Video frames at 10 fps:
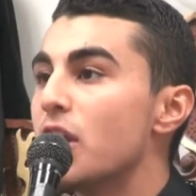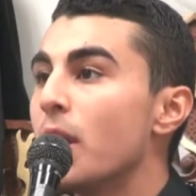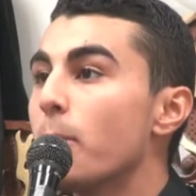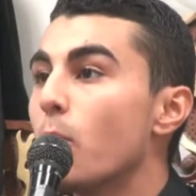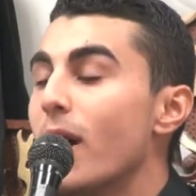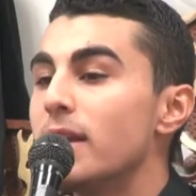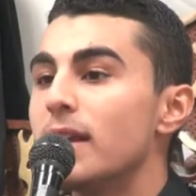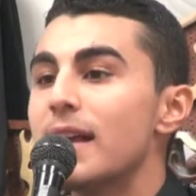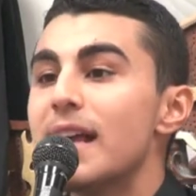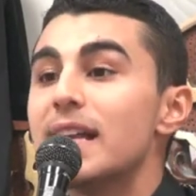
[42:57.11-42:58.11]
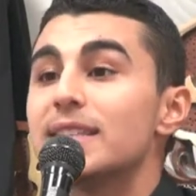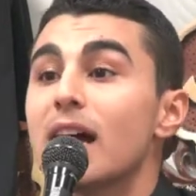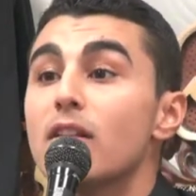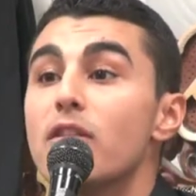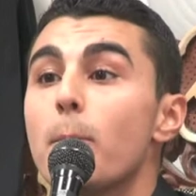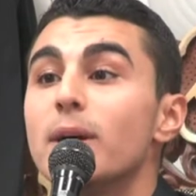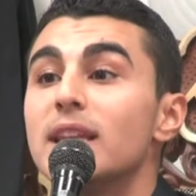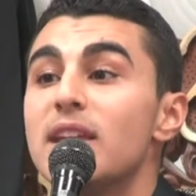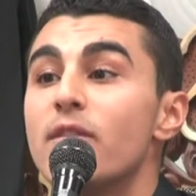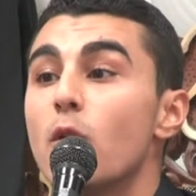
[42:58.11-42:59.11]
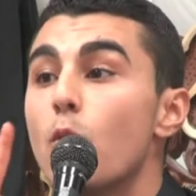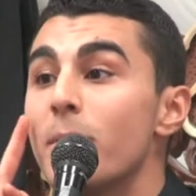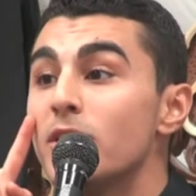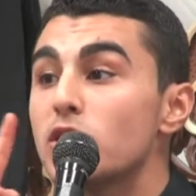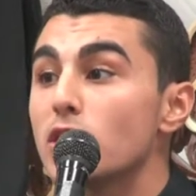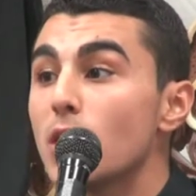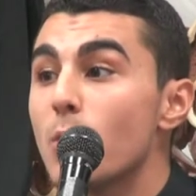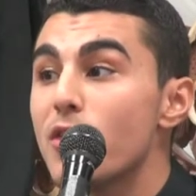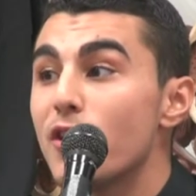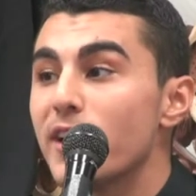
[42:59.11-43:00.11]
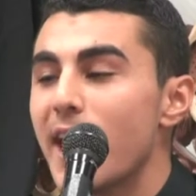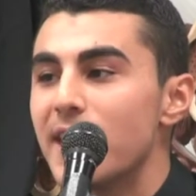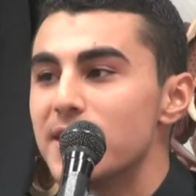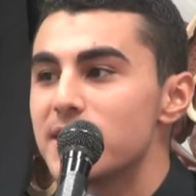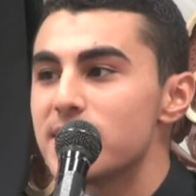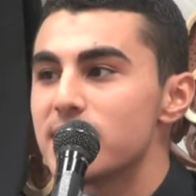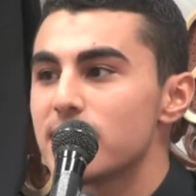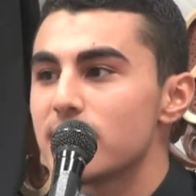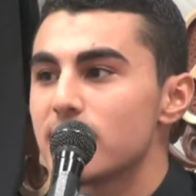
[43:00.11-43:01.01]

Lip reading: Number 1, tell the believing women to lower their gaze.